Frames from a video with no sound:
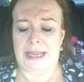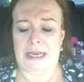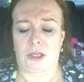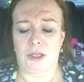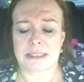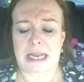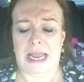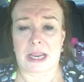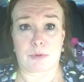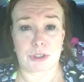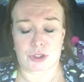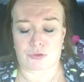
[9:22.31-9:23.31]
It looks like
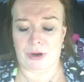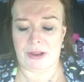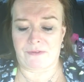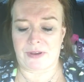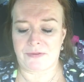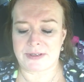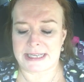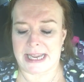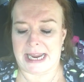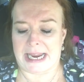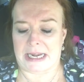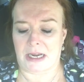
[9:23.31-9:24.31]
it was
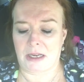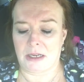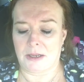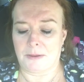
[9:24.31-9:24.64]
$3.15